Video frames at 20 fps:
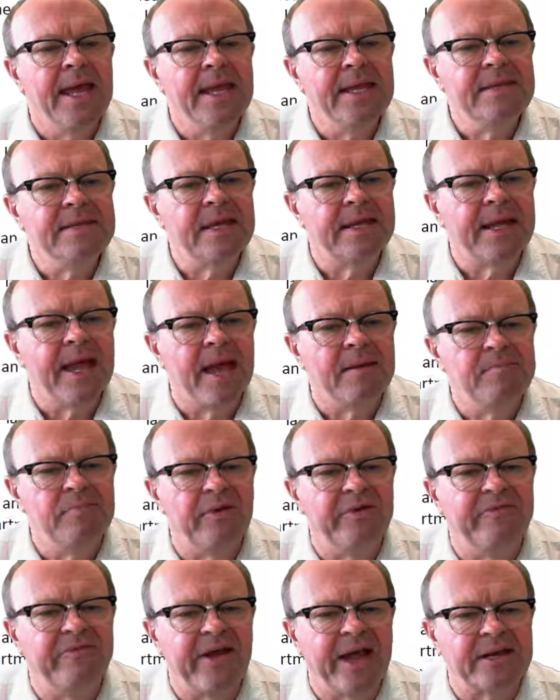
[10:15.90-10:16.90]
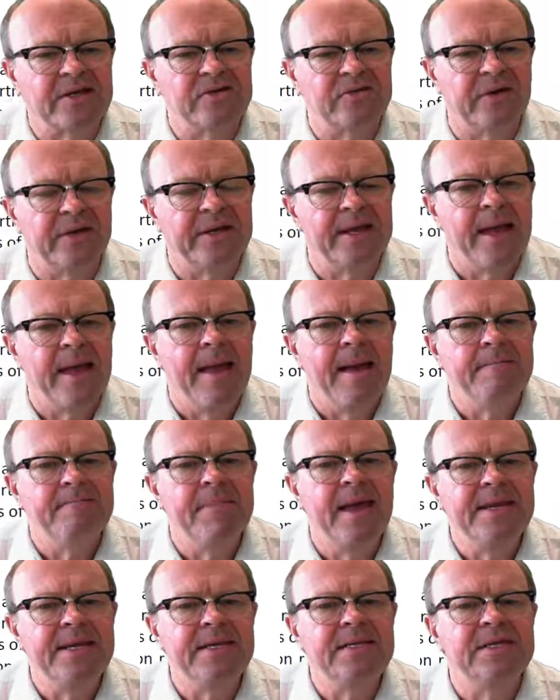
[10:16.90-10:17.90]
In the Cadbury factory,
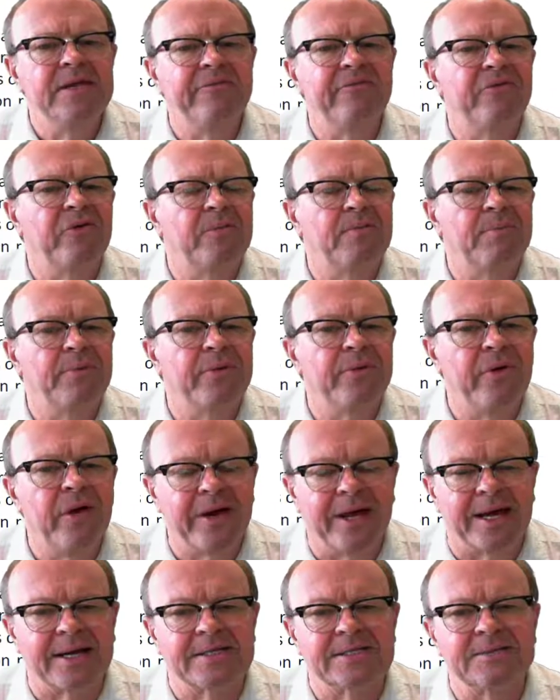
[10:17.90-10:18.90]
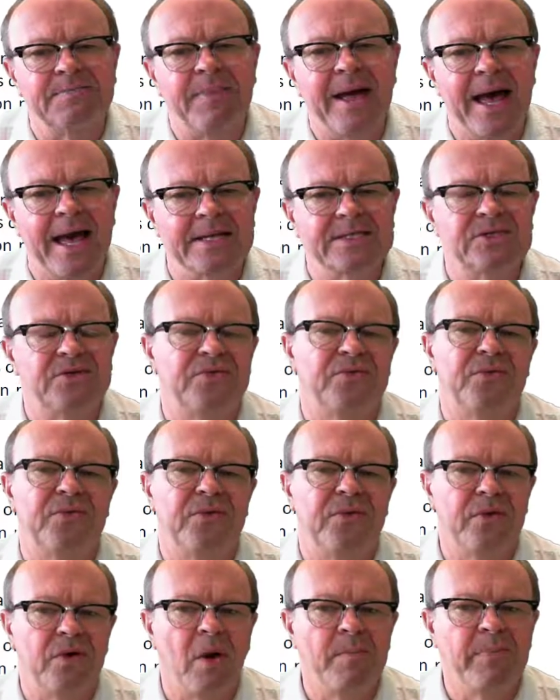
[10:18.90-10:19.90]
many different products pass through
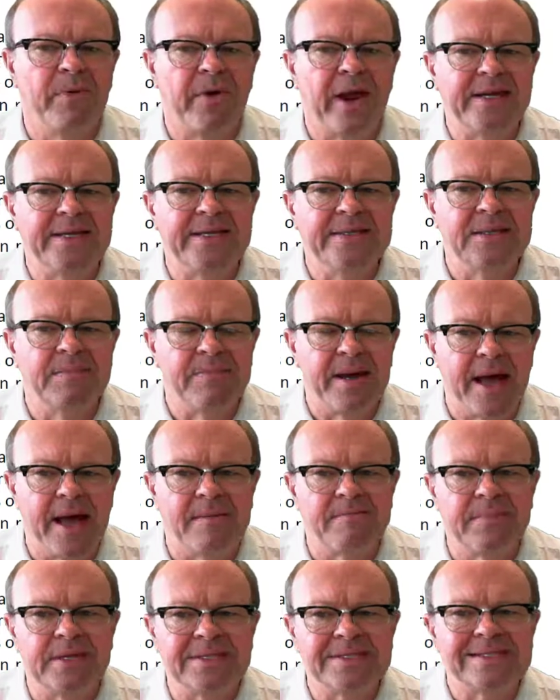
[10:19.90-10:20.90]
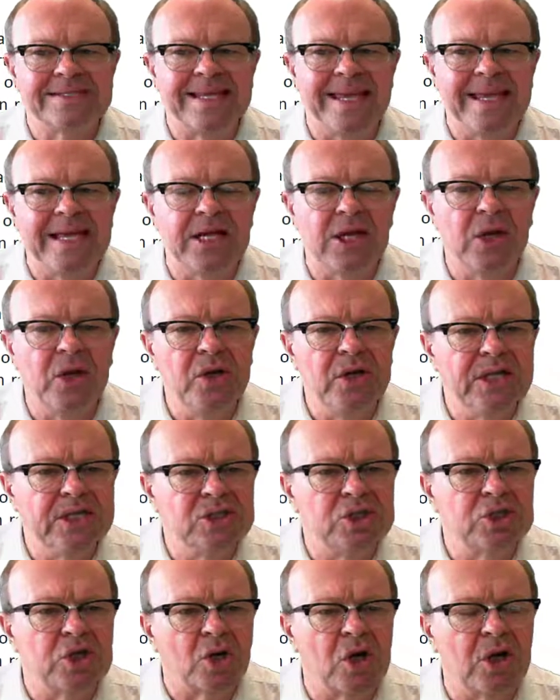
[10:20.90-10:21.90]
the operating departments,
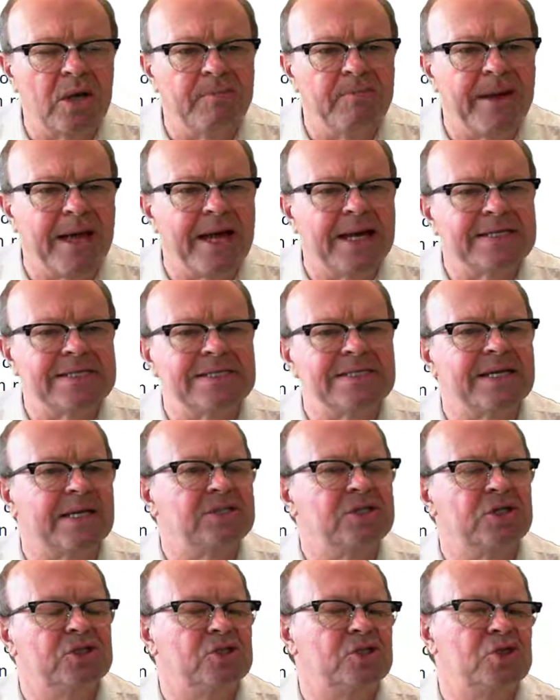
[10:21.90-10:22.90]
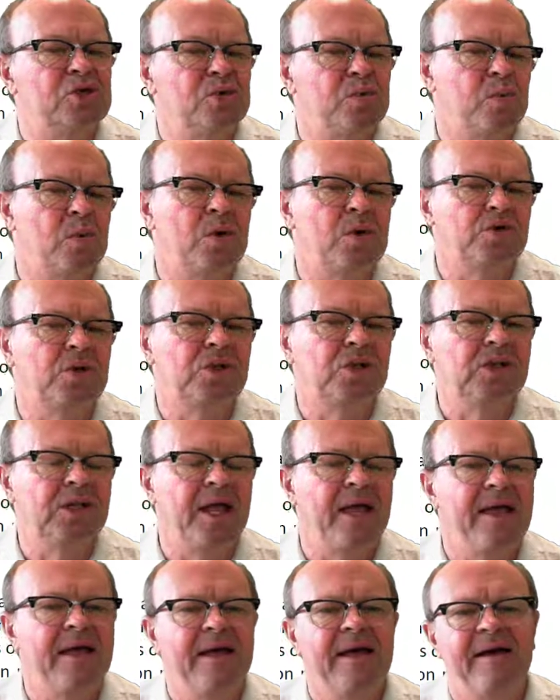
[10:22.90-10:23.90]
including chocolate bars such as
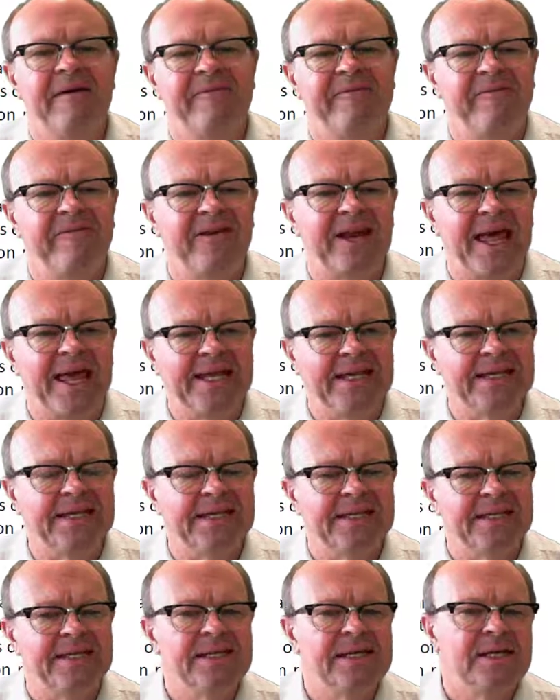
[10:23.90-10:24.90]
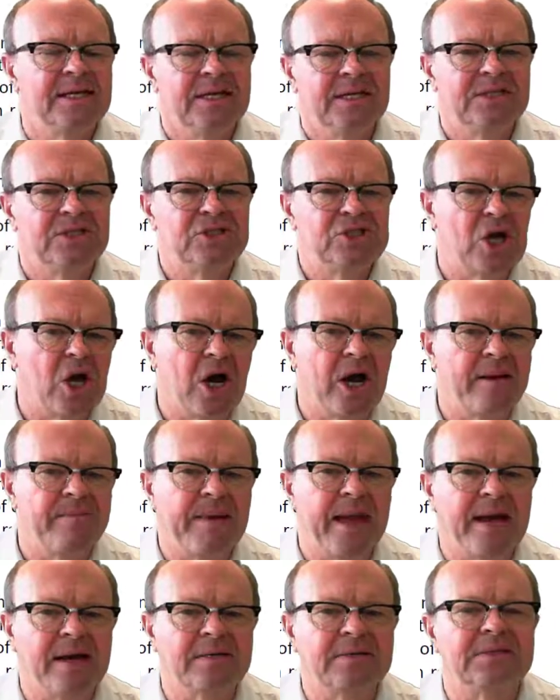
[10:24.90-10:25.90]
Twirl, Flake, Time
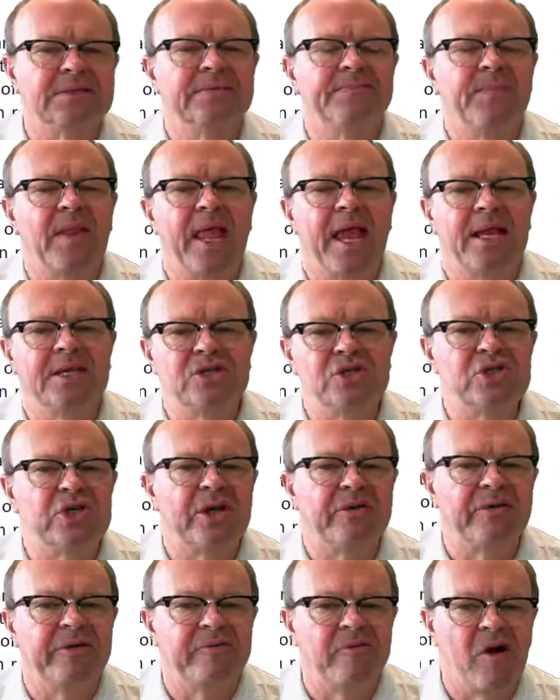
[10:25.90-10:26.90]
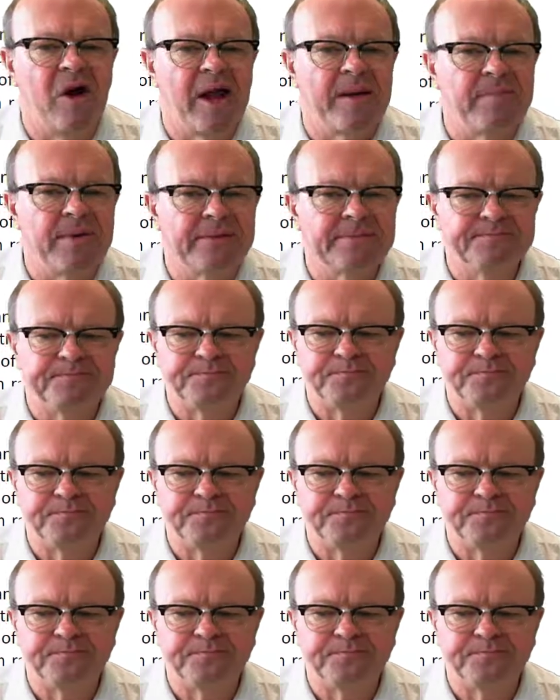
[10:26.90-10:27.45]
Out, and Cherry Ripe.